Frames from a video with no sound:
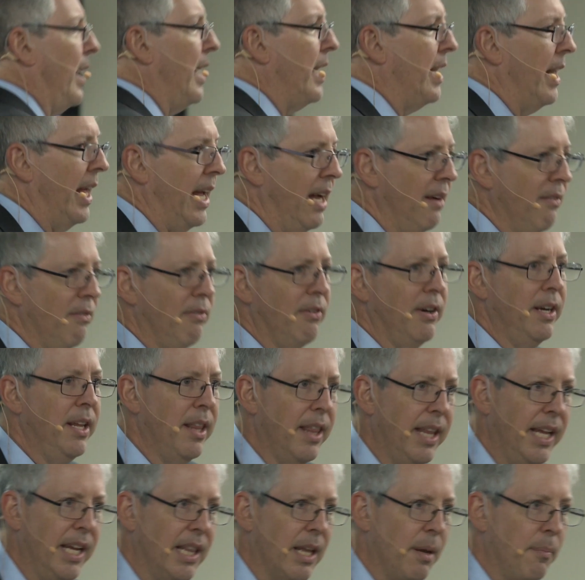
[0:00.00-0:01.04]
find
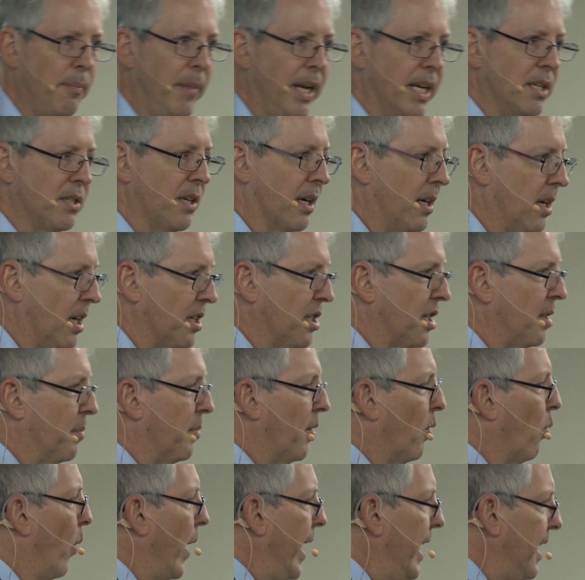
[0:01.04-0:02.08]
everything that makes a
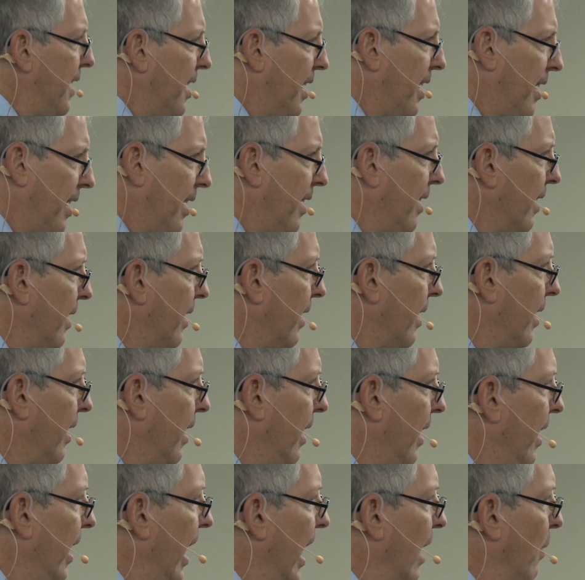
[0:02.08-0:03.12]
customer wait,
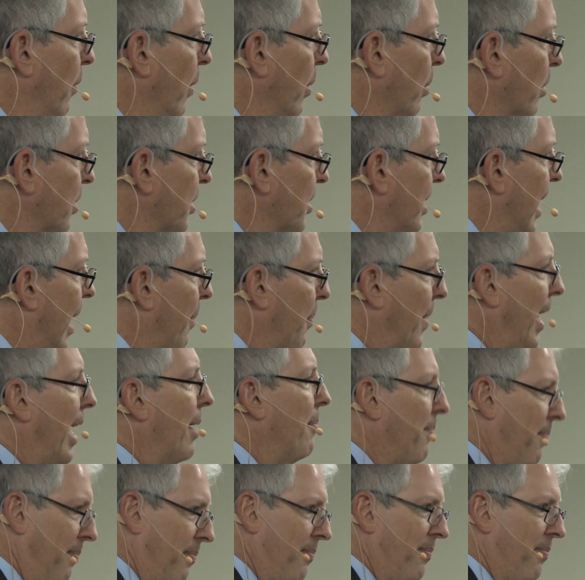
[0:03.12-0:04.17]
and we will stop that.
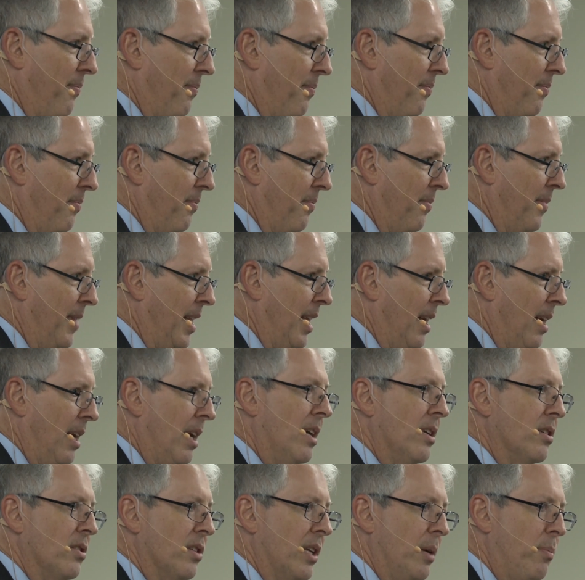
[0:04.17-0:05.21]

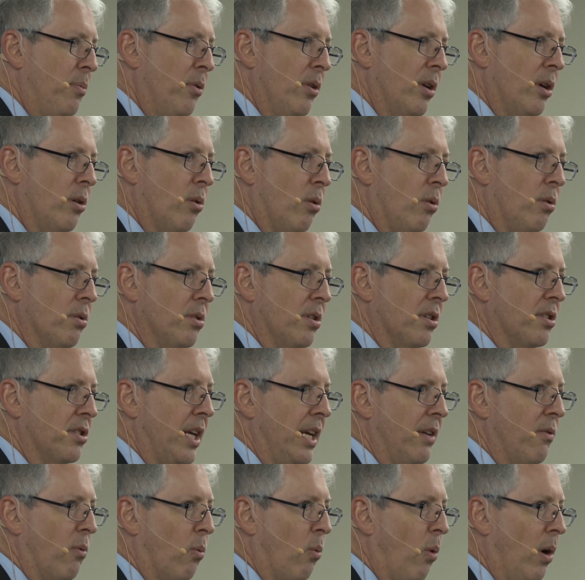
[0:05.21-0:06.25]
So they put a goal to
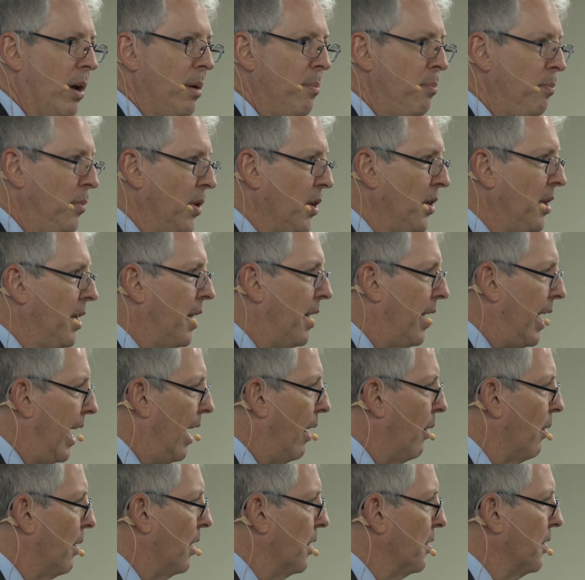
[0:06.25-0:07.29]
save 1 million
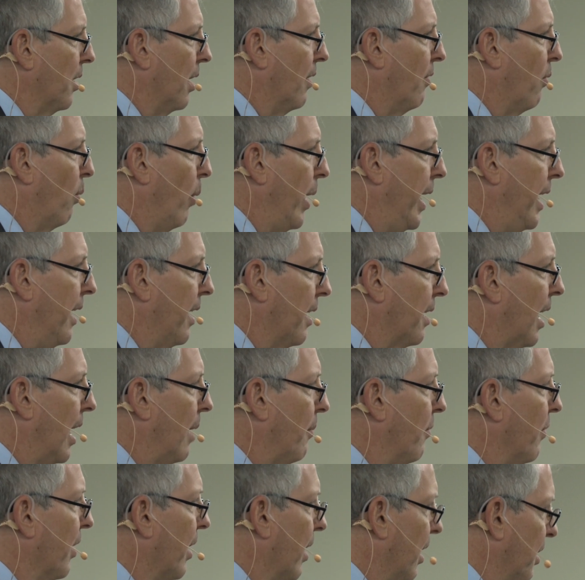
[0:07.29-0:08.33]
hours of waiting
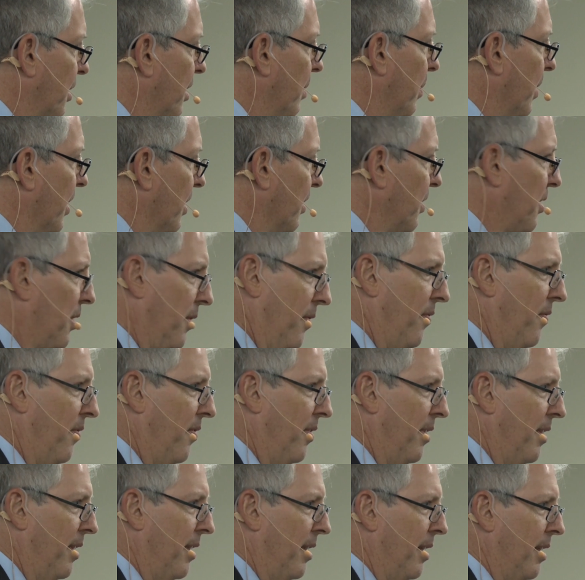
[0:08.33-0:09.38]
time for customers
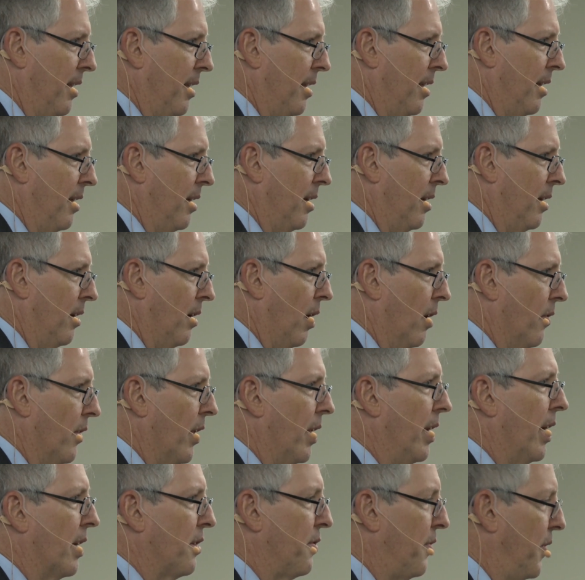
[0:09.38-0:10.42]
over
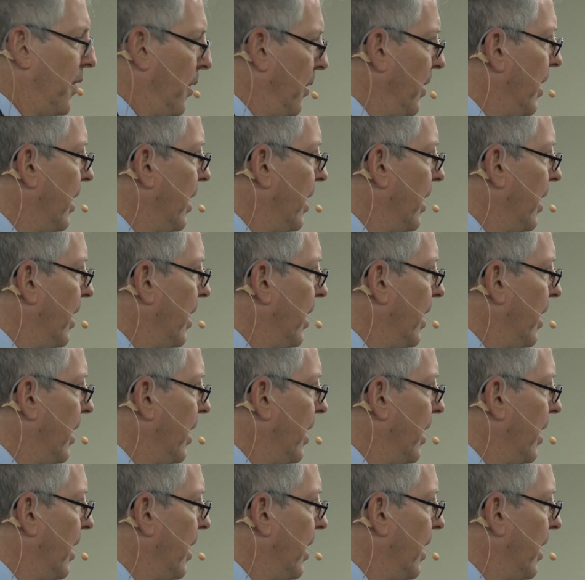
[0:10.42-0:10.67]
the next few